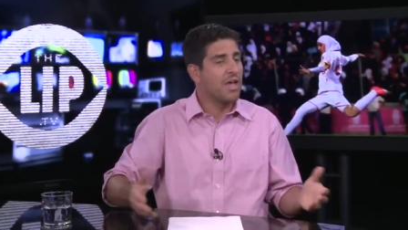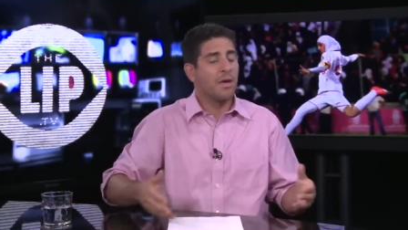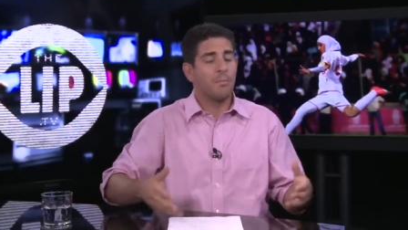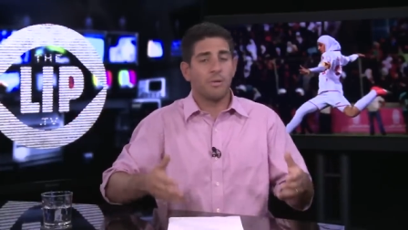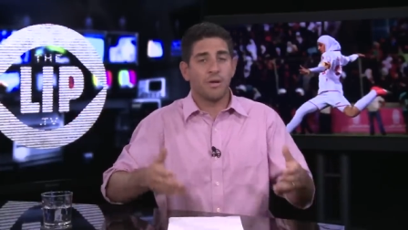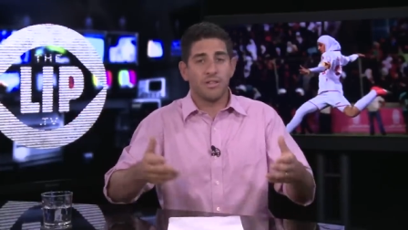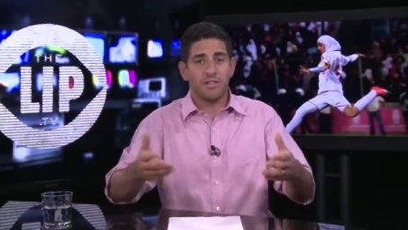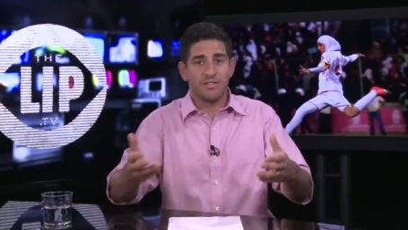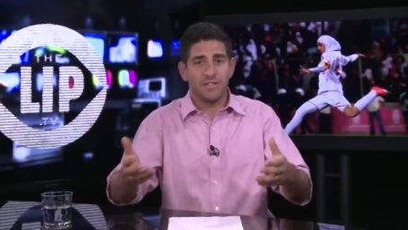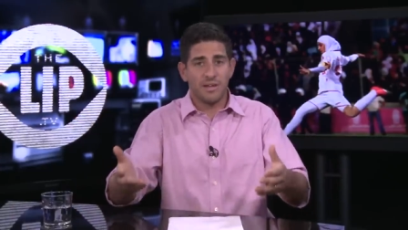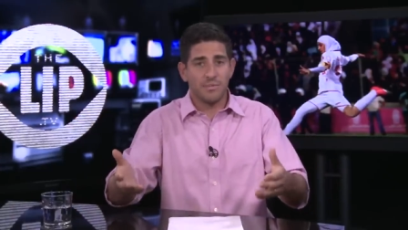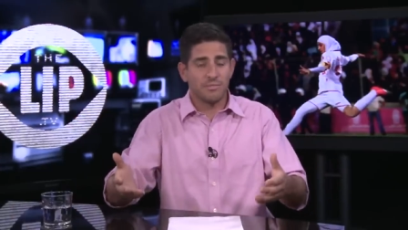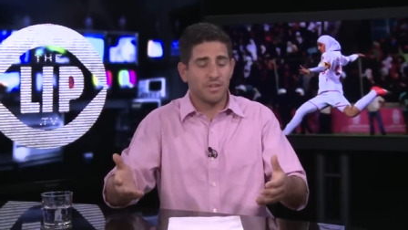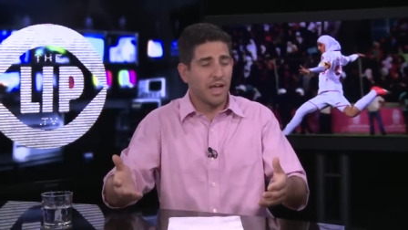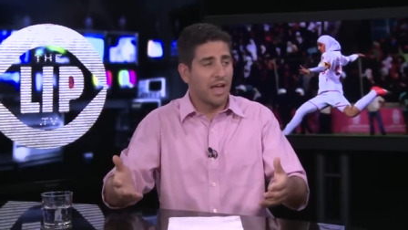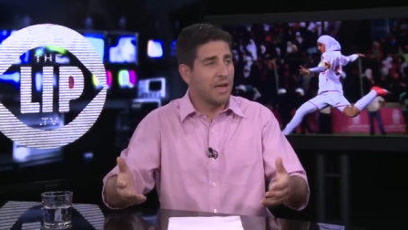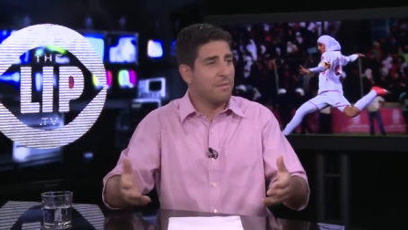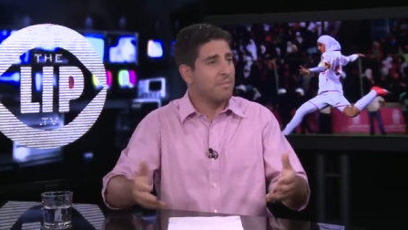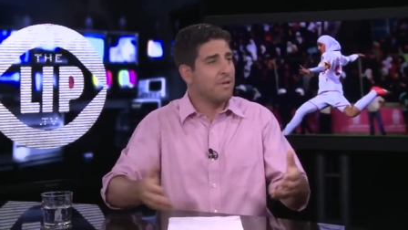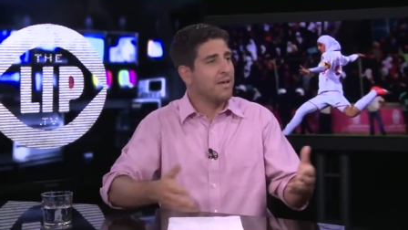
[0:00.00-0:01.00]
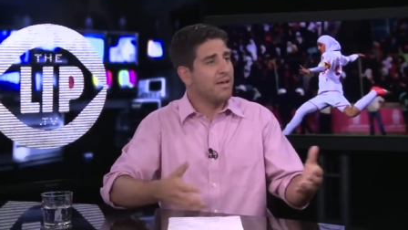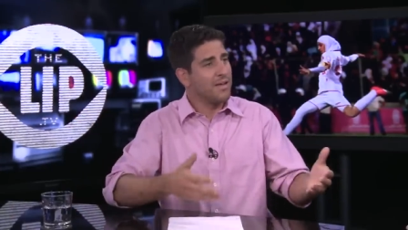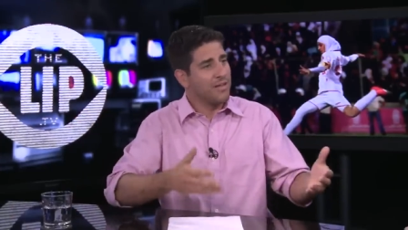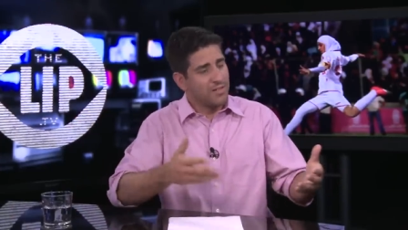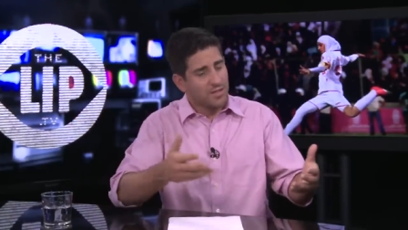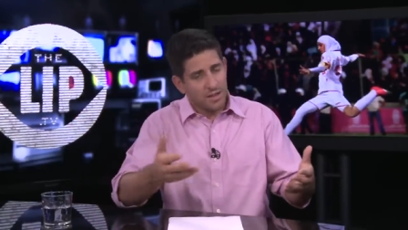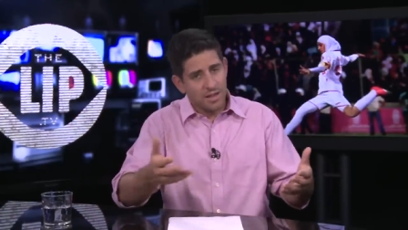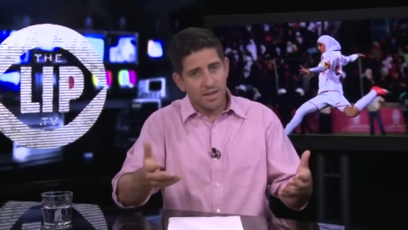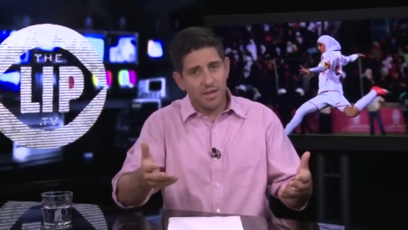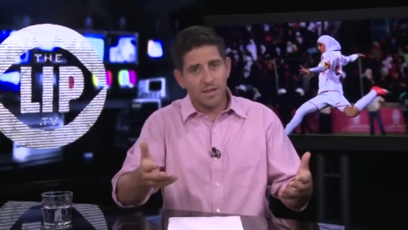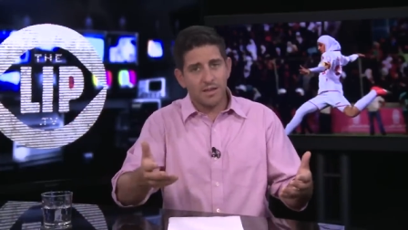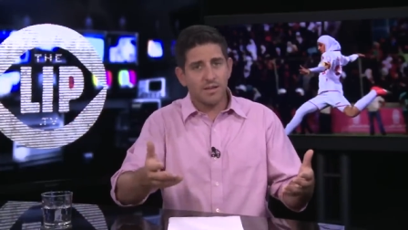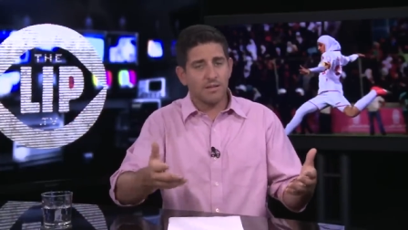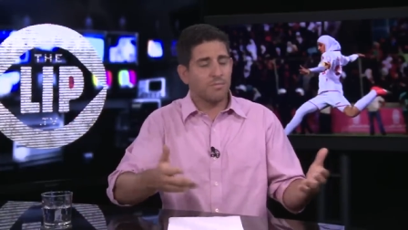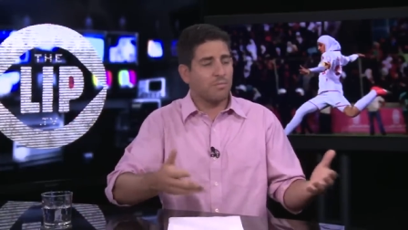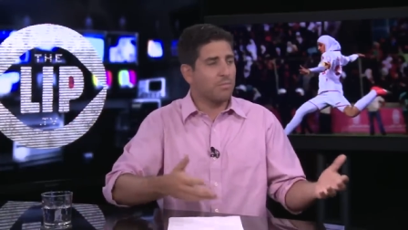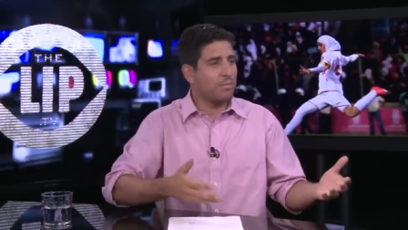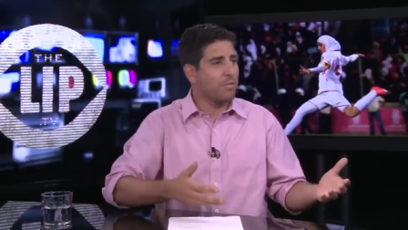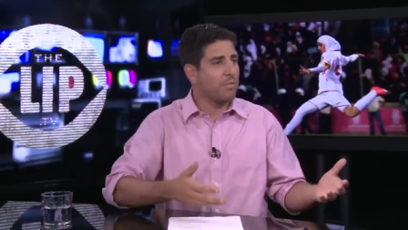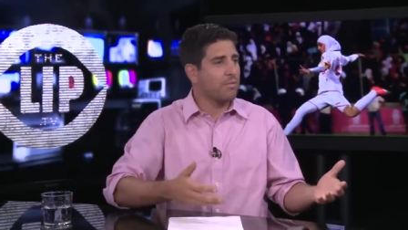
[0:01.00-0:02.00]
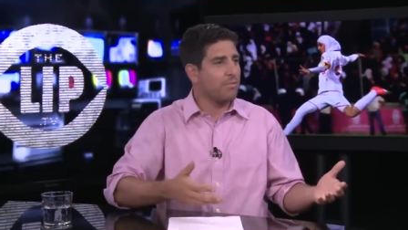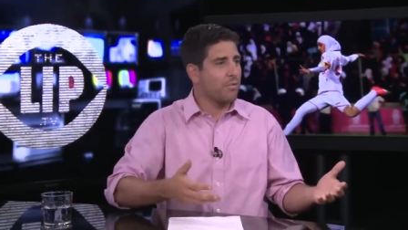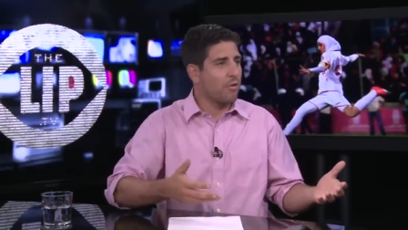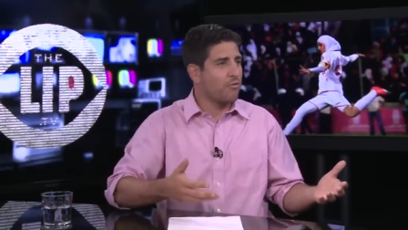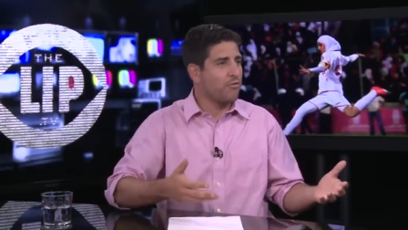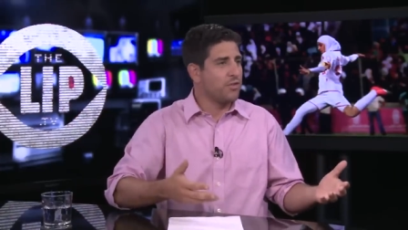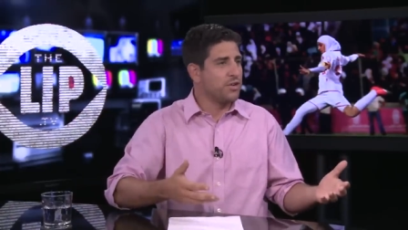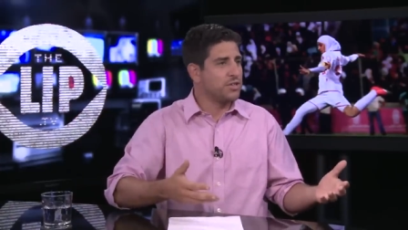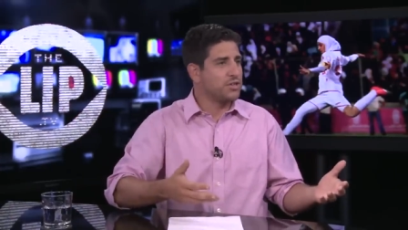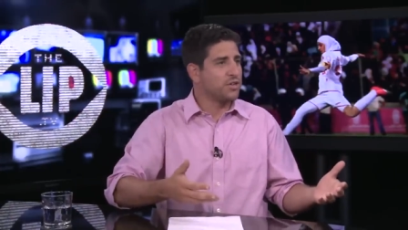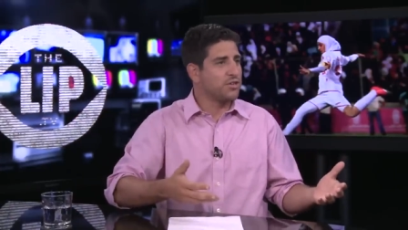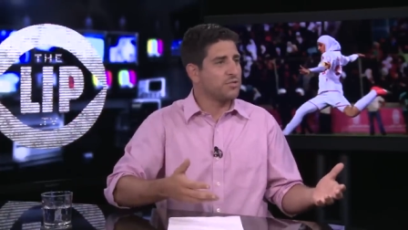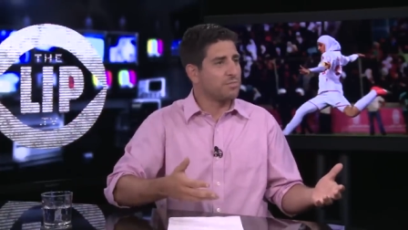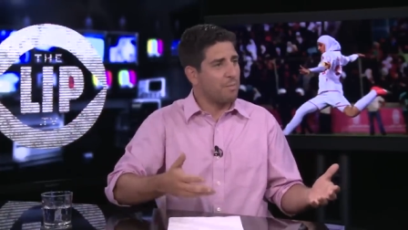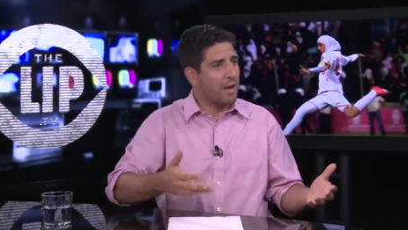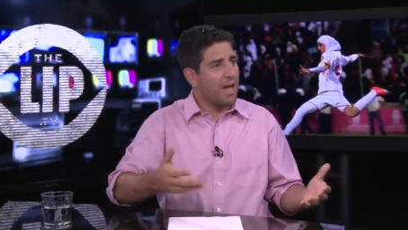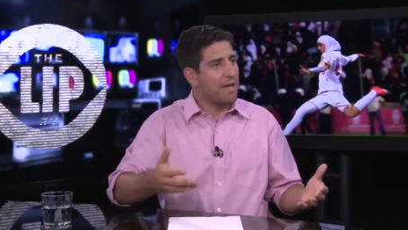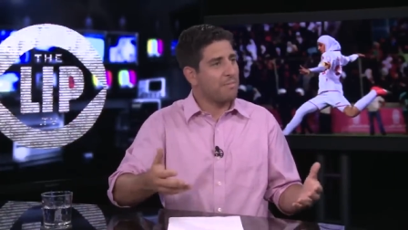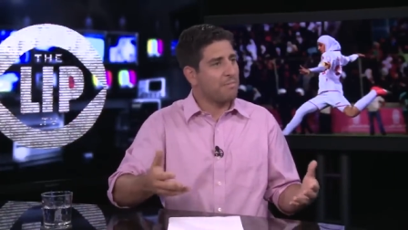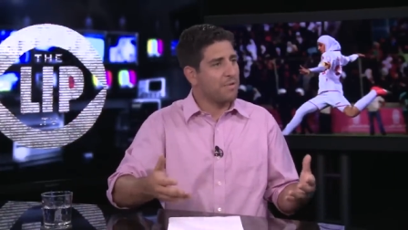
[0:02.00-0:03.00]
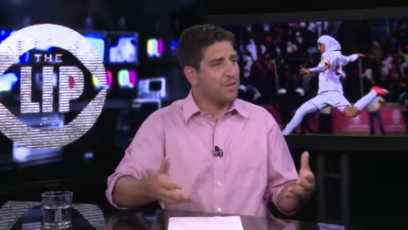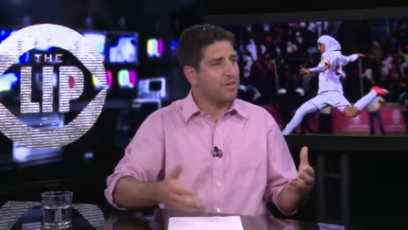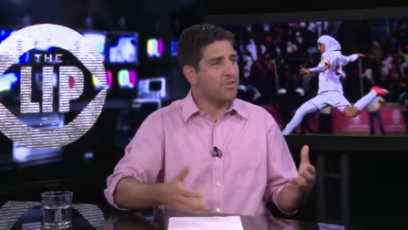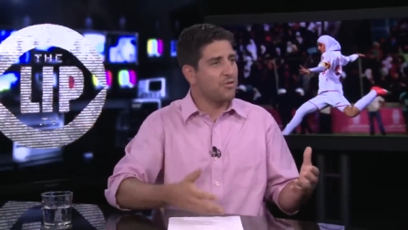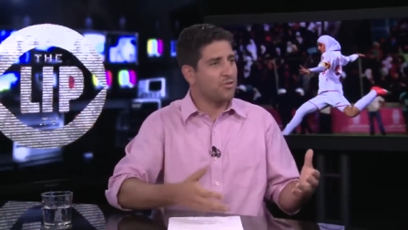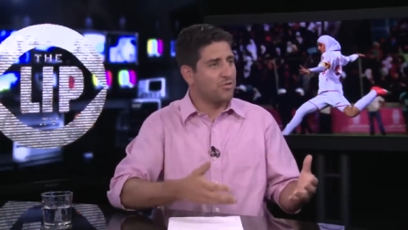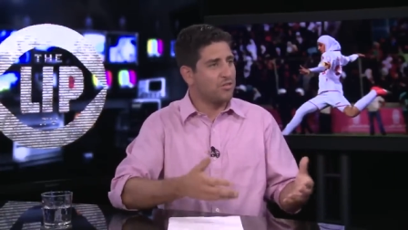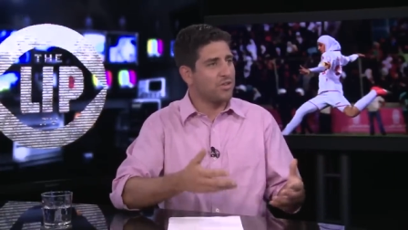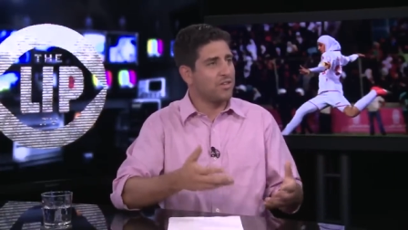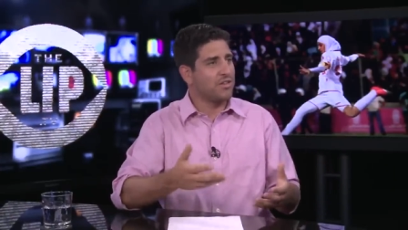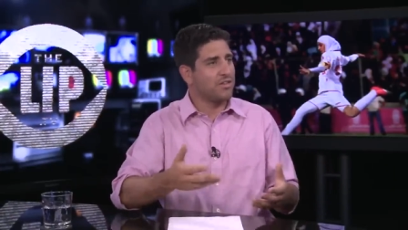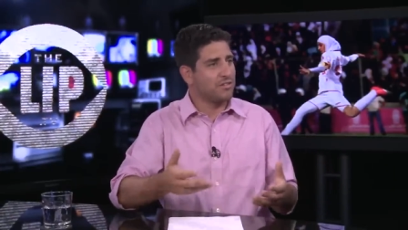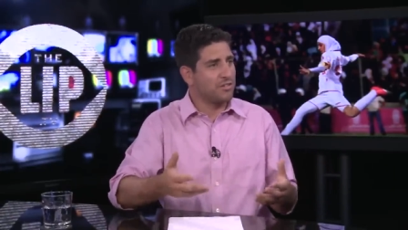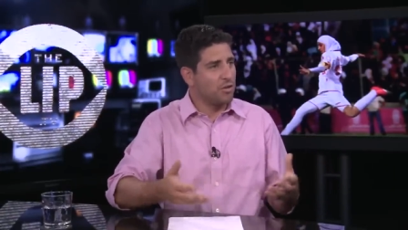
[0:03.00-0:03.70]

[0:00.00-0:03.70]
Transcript: But at the same time, the officials might be using this